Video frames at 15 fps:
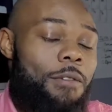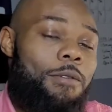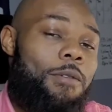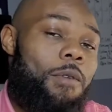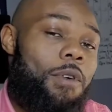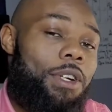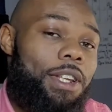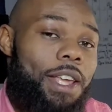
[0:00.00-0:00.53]

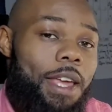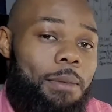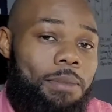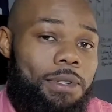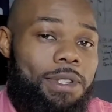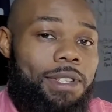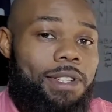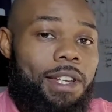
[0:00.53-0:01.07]

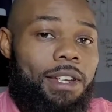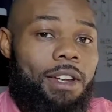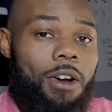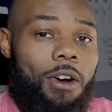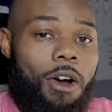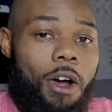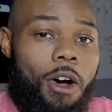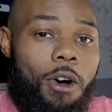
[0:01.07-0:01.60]
48%
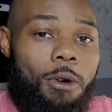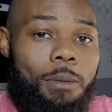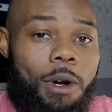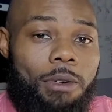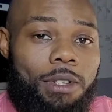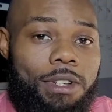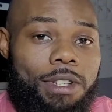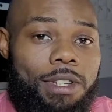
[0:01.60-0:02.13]
are
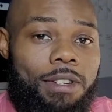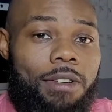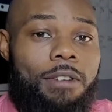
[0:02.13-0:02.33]
homeowners,